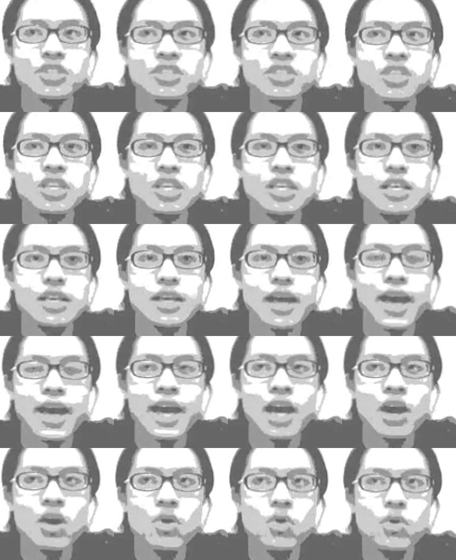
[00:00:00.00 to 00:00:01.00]
and that is to
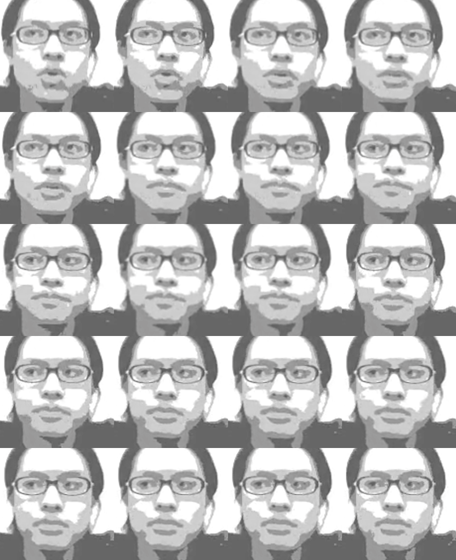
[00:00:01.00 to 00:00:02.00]
see
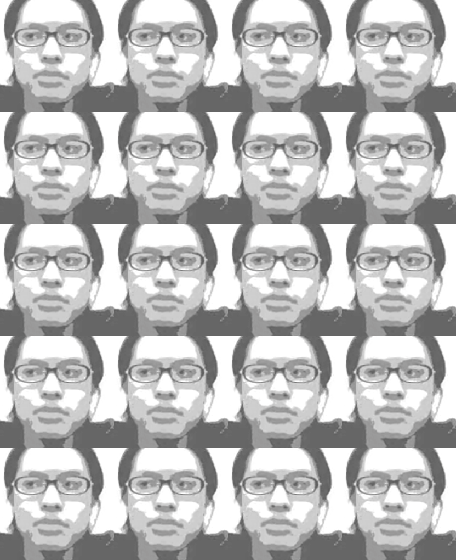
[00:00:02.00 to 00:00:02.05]
how